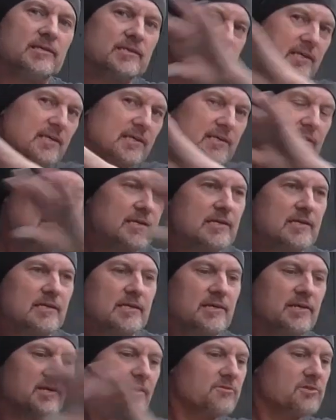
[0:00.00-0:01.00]
there's a,
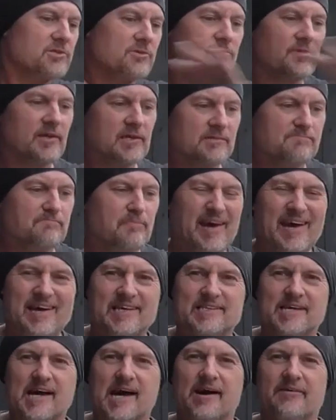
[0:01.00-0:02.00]
you know, something's
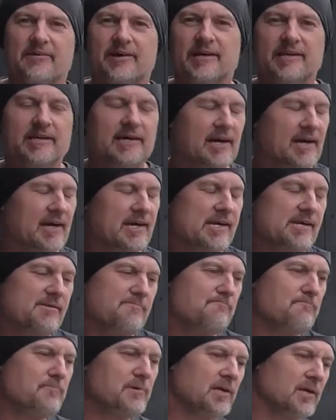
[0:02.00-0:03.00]
picked out in a,
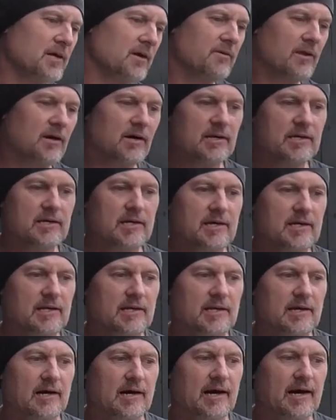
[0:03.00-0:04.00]
you know, like
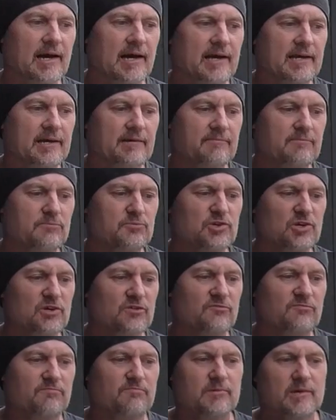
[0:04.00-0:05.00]
in a sort
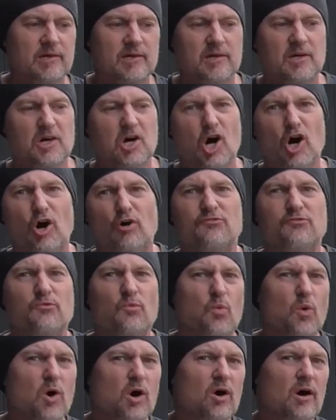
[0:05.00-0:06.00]
of
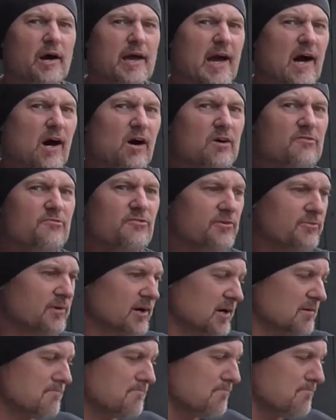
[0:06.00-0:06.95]
off-white, ivory white,